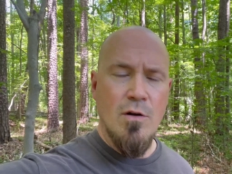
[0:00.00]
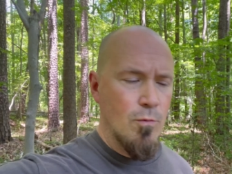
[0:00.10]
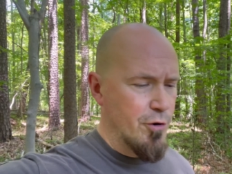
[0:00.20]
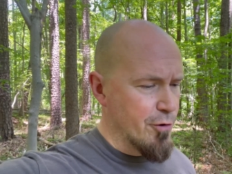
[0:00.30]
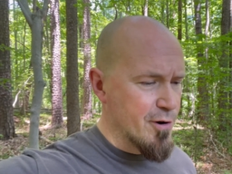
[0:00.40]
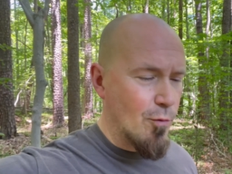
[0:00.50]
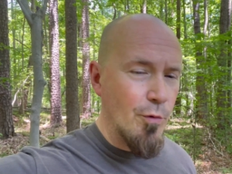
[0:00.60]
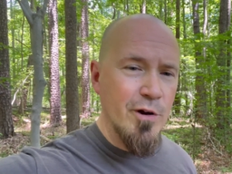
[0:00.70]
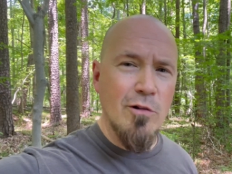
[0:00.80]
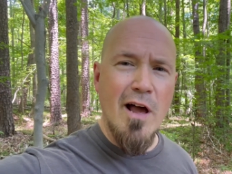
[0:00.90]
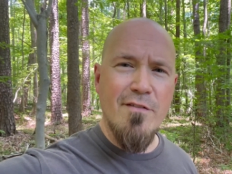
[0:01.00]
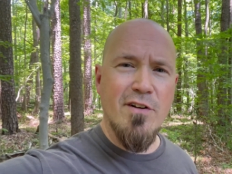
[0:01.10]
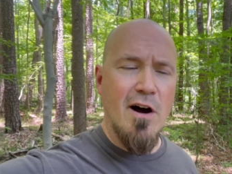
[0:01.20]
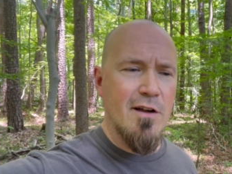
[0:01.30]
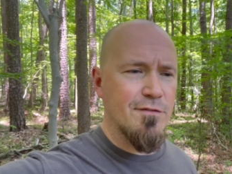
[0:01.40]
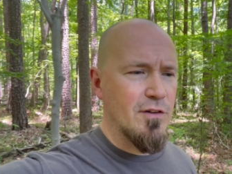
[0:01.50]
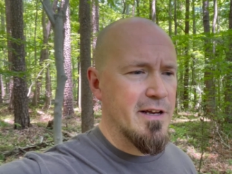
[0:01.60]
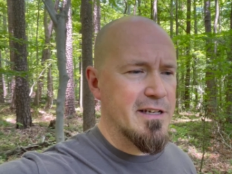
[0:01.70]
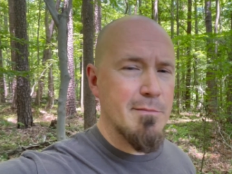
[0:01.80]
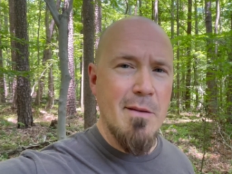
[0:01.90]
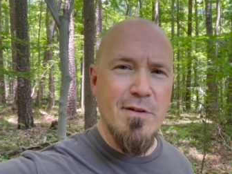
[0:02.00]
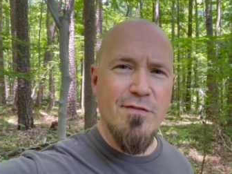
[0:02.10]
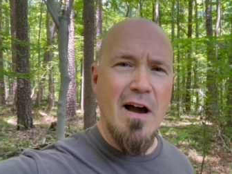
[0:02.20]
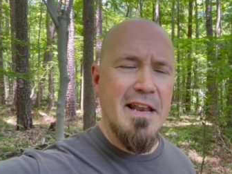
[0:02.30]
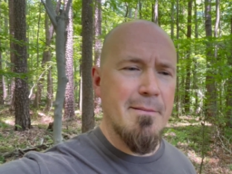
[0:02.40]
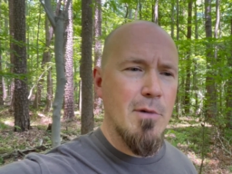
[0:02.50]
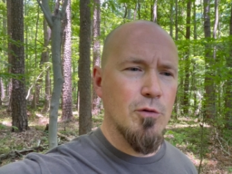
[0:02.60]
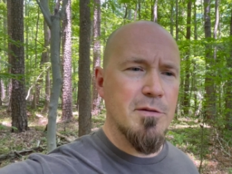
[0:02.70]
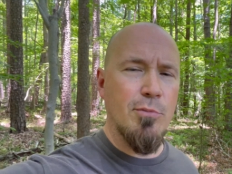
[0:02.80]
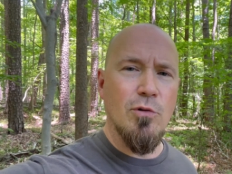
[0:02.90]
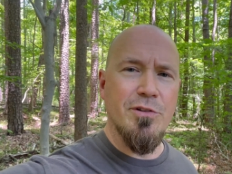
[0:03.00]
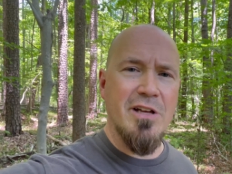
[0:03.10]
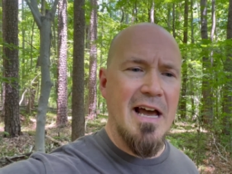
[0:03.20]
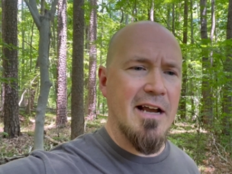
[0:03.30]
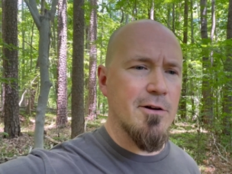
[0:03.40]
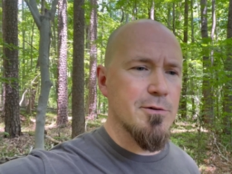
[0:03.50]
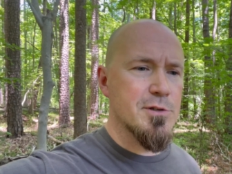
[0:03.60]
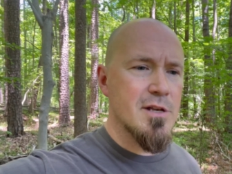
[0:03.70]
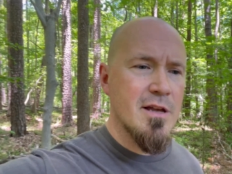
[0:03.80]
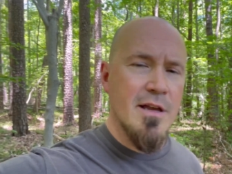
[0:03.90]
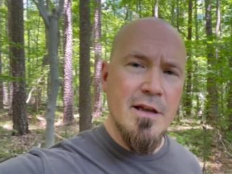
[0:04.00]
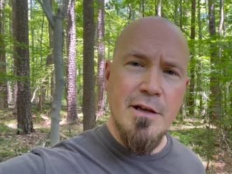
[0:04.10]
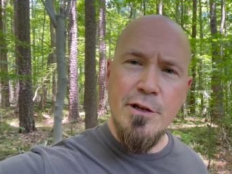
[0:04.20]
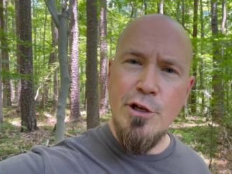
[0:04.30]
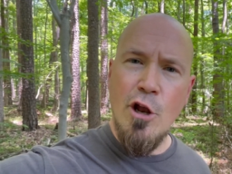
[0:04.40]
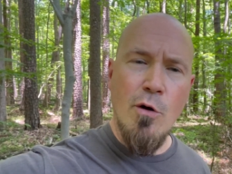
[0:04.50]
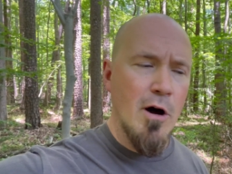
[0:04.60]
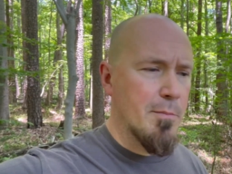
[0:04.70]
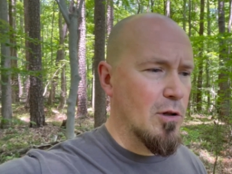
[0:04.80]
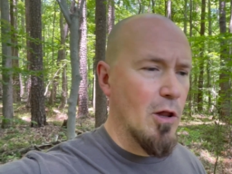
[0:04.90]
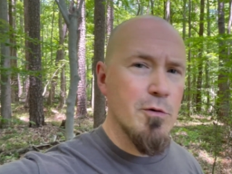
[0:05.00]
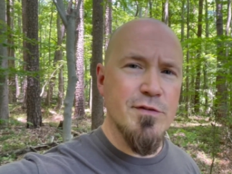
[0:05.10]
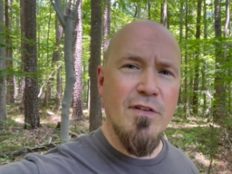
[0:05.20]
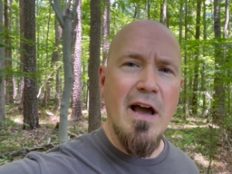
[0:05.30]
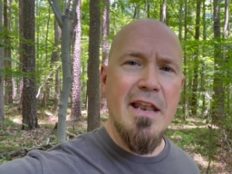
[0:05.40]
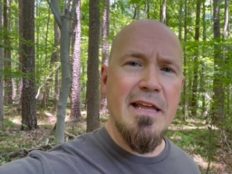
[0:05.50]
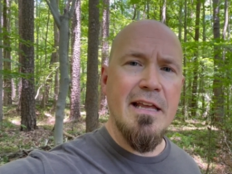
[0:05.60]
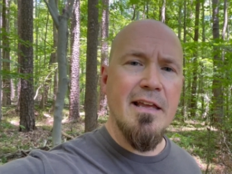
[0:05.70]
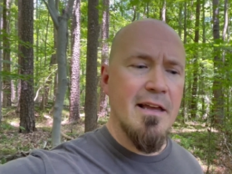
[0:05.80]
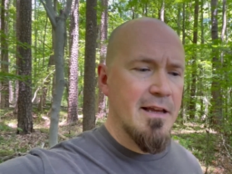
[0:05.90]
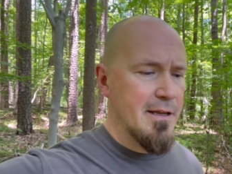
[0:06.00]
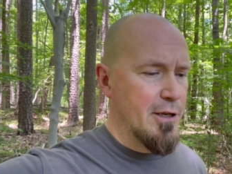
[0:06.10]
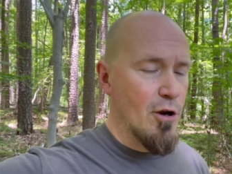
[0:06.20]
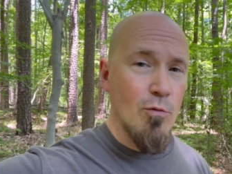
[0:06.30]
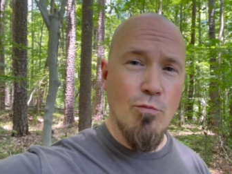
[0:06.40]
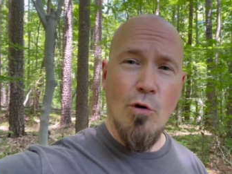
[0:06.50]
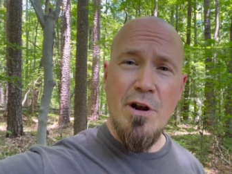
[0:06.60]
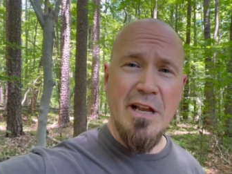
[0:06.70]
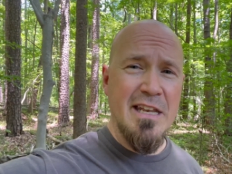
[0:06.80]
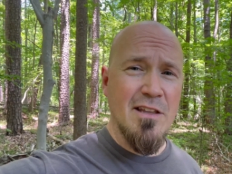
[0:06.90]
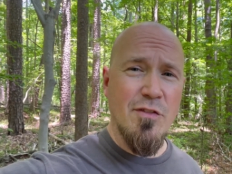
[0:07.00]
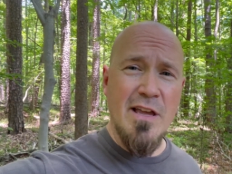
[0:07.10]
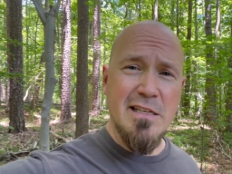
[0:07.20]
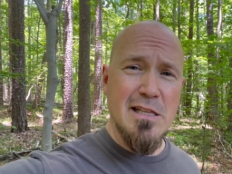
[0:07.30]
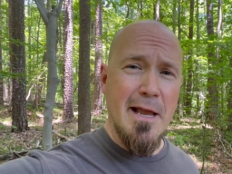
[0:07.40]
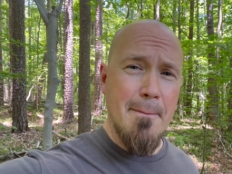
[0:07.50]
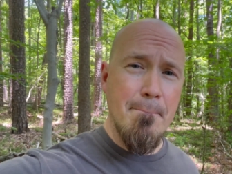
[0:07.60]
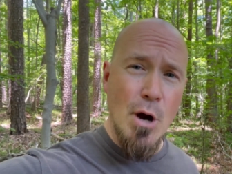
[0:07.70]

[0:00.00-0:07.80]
when you're in a real life conflict, maybe fighting multiple attackers, you know, up close fighting, you know, running into things like